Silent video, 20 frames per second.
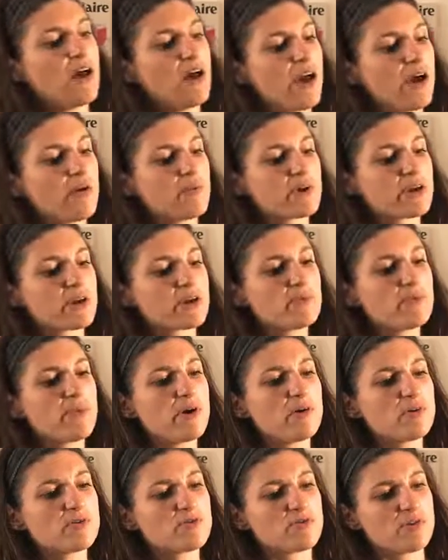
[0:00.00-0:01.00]
And we're going to
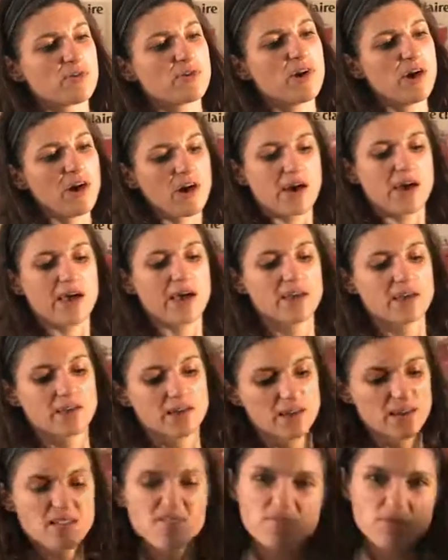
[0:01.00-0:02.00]
pulse on high
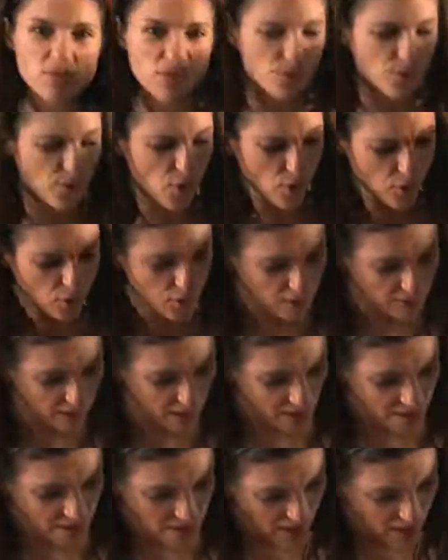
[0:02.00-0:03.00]
4 or
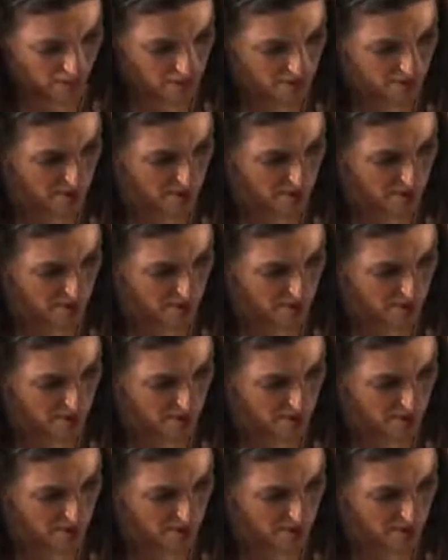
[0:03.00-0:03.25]
5 times